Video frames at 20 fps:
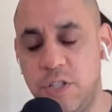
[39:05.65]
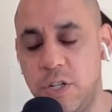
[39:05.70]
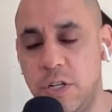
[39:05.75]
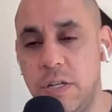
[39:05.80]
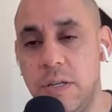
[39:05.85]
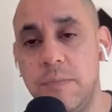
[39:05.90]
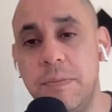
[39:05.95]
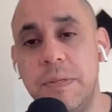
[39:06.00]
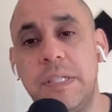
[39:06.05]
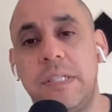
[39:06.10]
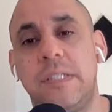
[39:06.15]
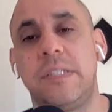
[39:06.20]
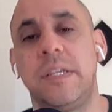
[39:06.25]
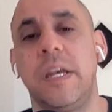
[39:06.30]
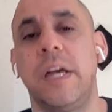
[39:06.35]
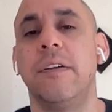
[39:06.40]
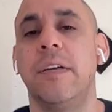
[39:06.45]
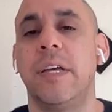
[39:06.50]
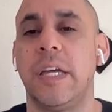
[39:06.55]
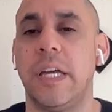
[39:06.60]
Should he be
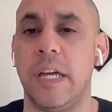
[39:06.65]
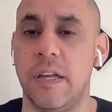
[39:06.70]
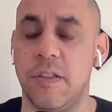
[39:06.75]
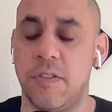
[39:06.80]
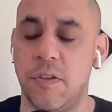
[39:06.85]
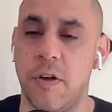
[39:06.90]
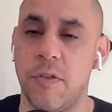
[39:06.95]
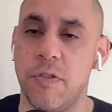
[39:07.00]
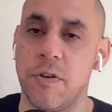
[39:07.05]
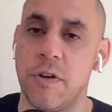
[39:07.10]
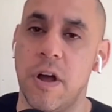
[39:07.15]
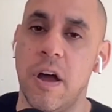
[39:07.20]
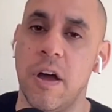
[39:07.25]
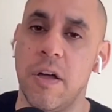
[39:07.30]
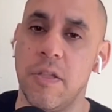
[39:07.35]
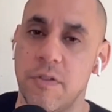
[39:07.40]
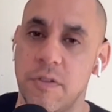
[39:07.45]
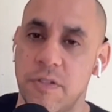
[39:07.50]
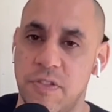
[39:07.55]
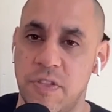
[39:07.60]
selling ETH? Are there
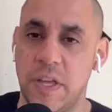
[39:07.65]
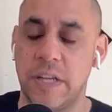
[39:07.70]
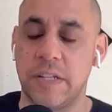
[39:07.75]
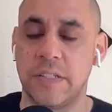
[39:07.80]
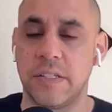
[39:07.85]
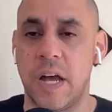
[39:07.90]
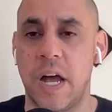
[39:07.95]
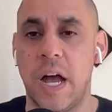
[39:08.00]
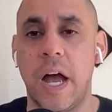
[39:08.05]
other things?